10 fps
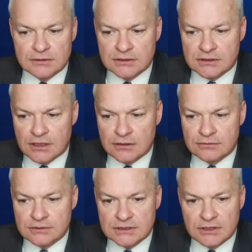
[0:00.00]
So,
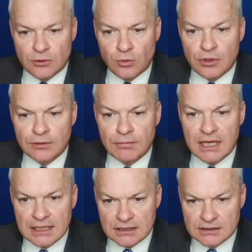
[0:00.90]
still one
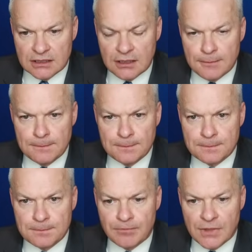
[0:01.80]
blank to come.
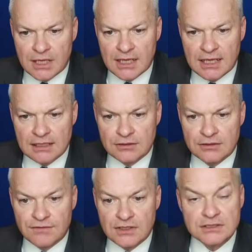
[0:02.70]
I had
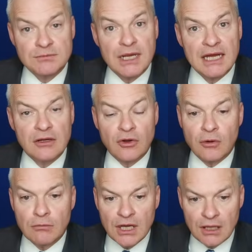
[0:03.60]
the first blank
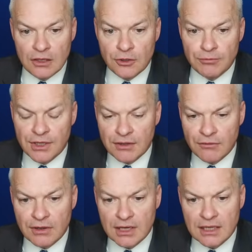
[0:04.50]
on my
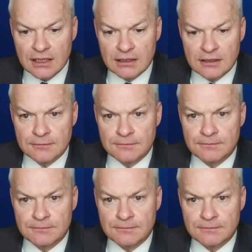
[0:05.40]
opening rack.